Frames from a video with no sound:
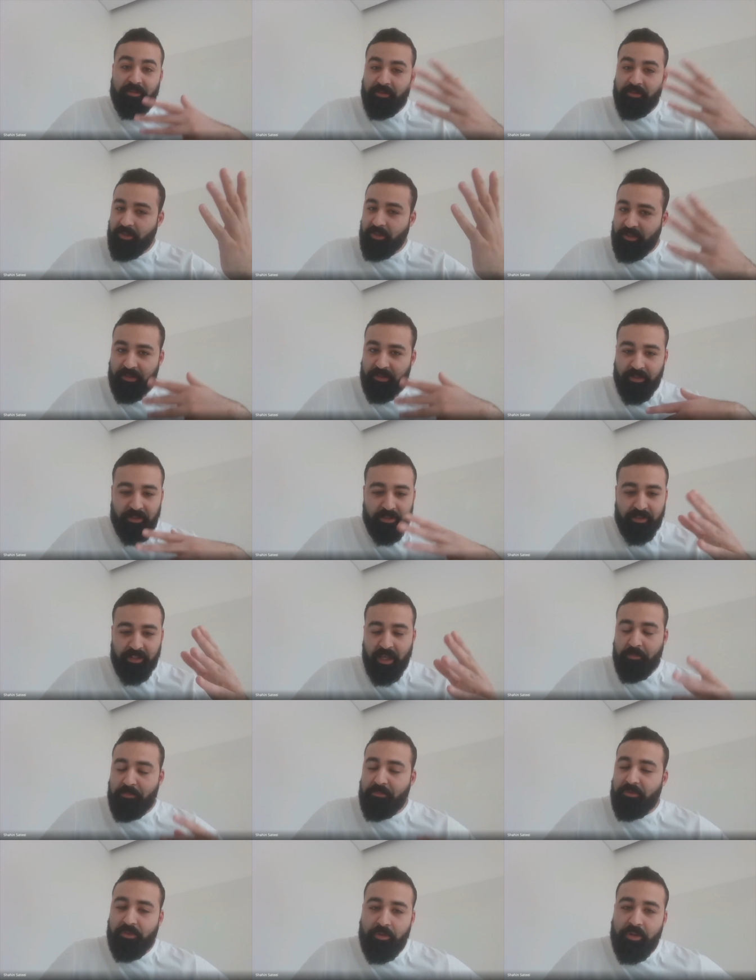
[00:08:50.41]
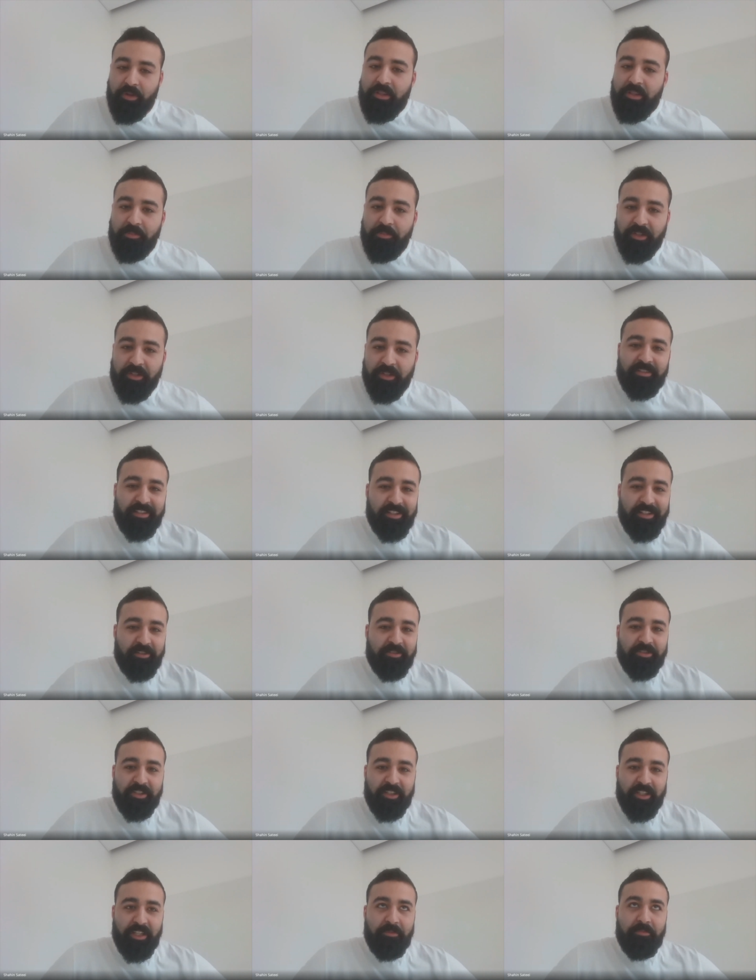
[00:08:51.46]
just skimmed through it, but still
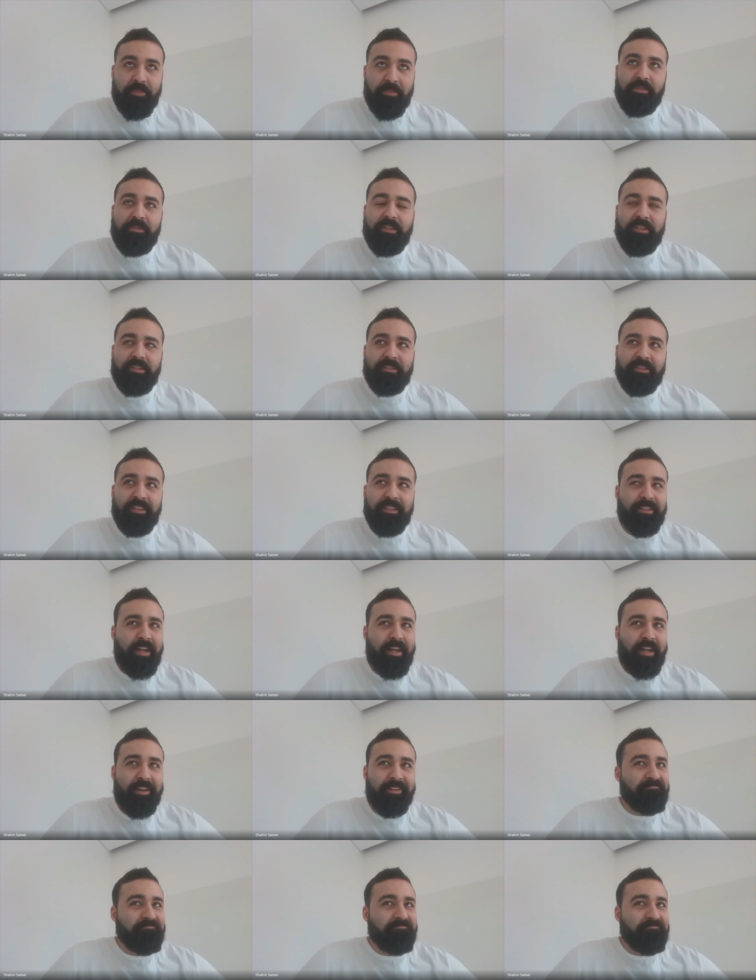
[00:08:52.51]
she emailed and said,